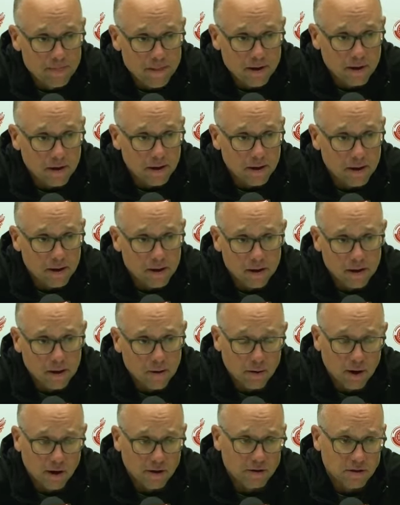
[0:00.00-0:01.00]
you
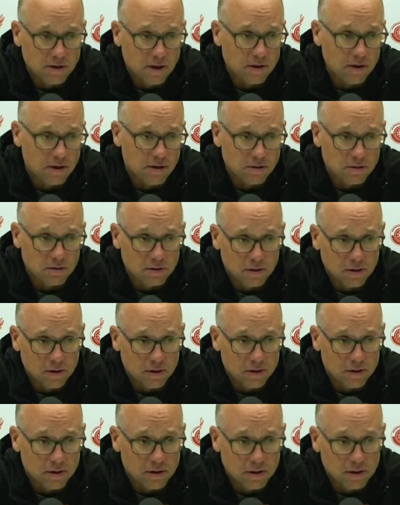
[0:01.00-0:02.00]
know, I said this earlier
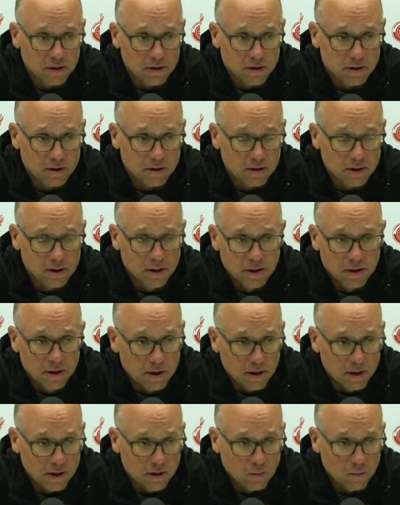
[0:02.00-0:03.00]
in
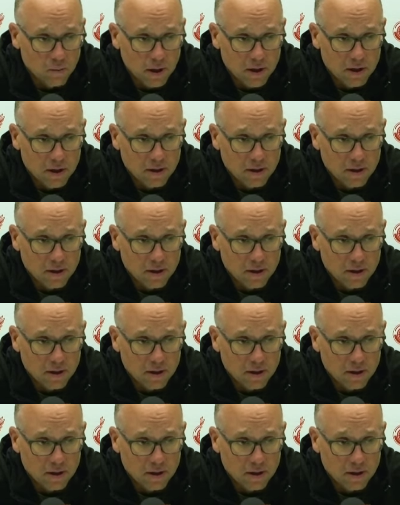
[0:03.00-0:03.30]
the week,